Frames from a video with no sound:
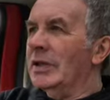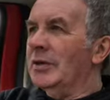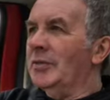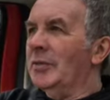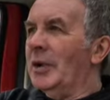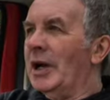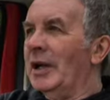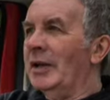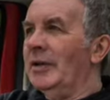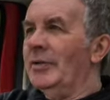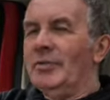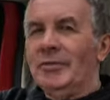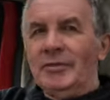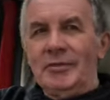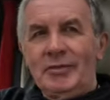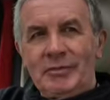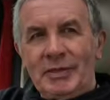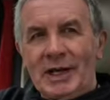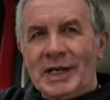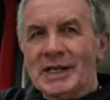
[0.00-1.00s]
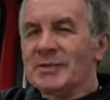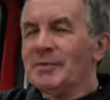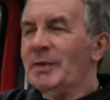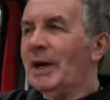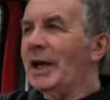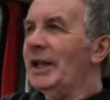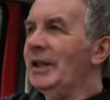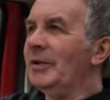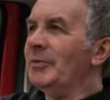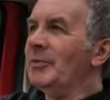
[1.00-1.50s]
that my best
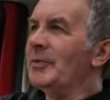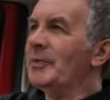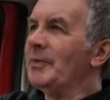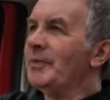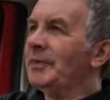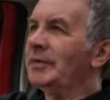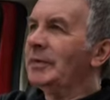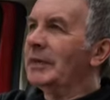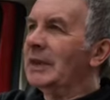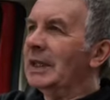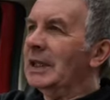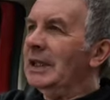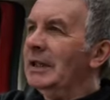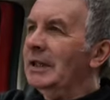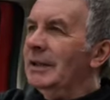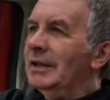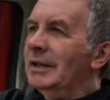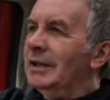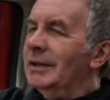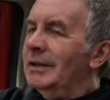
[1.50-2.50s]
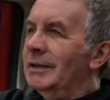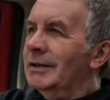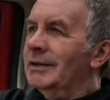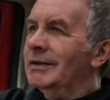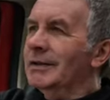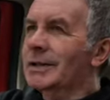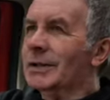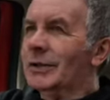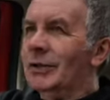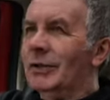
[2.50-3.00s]
mate
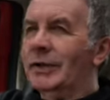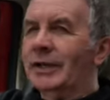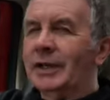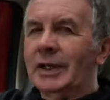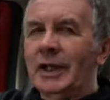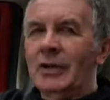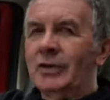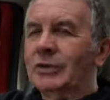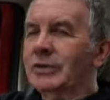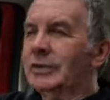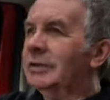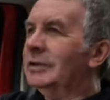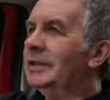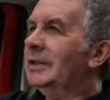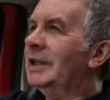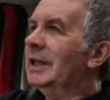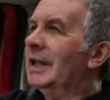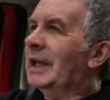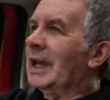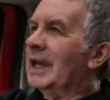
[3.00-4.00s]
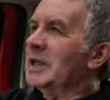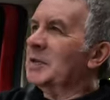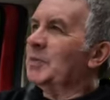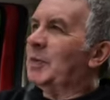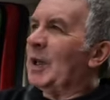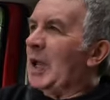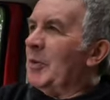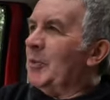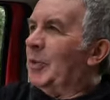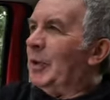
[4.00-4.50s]
scored a goal against
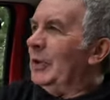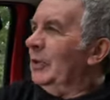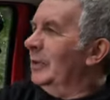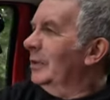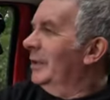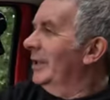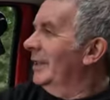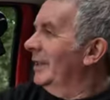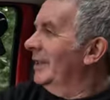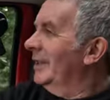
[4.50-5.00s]
Blackpool